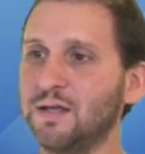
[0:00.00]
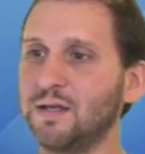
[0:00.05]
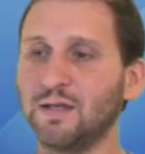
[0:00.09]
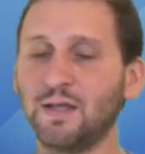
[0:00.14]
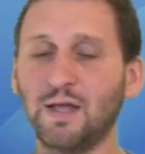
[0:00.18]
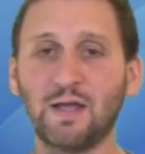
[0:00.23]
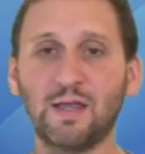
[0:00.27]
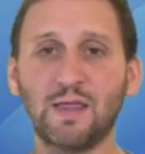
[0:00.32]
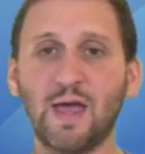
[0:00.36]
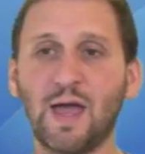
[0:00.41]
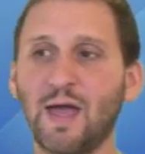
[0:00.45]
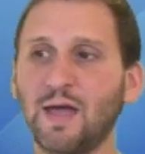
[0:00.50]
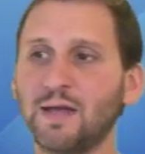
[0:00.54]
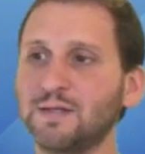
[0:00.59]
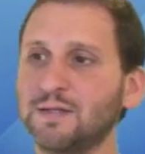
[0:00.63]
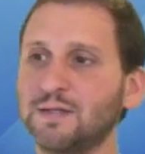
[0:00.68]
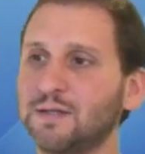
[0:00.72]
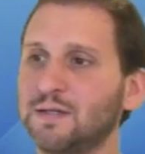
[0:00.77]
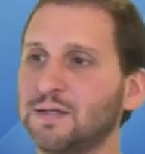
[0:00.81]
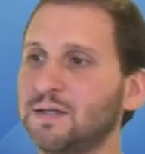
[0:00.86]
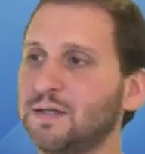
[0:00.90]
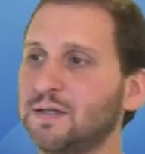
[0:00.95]
like that
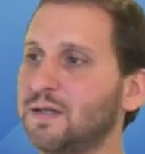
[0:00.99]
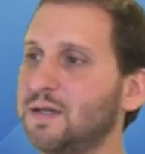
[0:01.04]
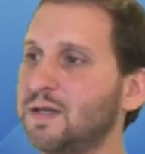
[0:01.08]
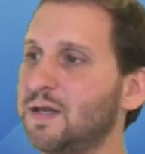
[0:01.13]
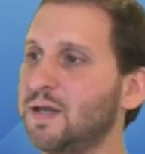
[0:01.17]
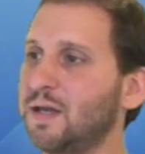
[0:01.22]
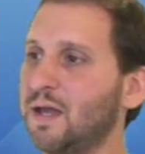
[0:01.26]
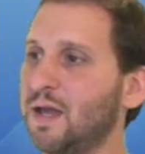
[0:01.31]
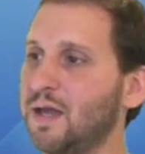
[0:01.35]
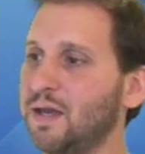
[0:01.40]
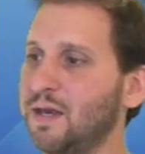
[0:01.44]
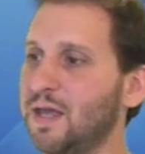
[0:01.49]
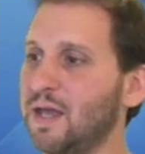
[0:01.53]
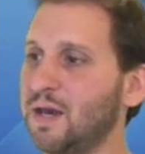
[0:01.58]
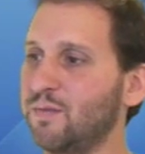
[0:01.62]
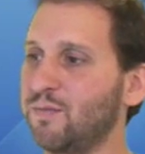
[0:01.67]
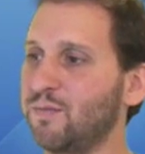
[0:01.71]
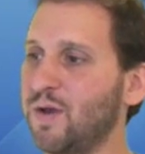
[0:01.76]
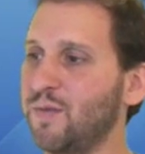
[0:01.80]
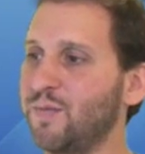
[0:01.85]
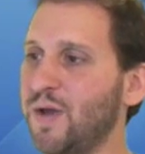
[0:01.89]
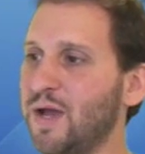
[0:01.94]
and get
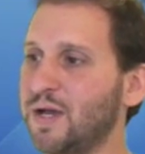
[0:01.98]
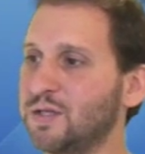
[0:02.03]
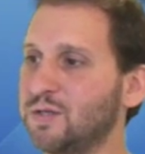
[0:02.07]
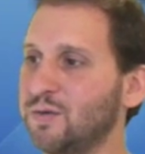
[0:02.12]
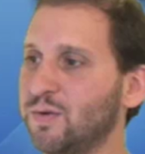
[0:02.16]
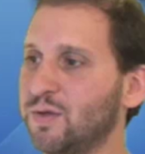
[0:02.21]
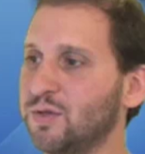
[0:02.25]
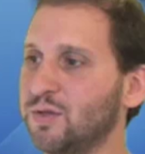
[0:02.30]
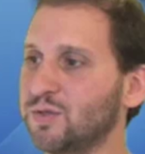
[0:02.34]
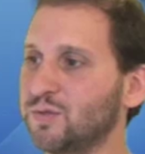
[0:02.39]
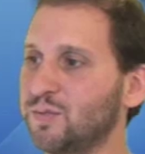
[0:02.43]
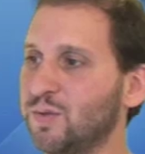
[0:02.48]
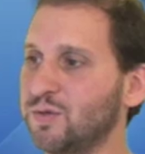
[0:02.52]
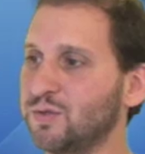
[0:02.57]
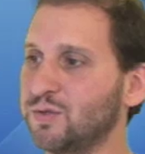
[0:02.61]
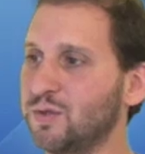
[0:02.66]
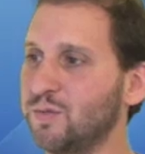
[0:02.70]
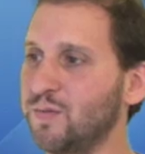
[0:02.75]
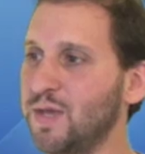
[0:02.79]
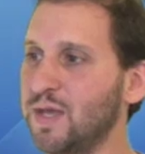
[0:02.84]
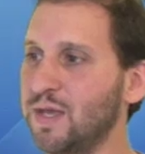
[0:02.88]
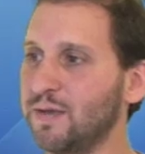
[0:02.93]
them right back to where they're
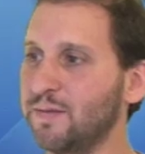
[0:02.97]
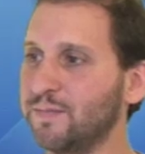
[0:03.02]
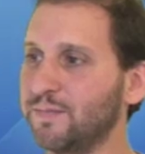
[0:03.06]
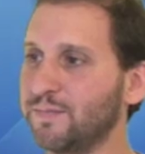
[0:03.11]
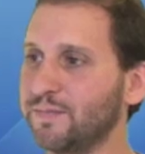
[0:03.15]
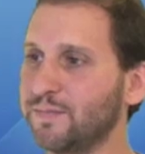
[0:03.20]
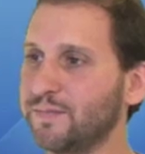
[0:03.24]
supposed to be.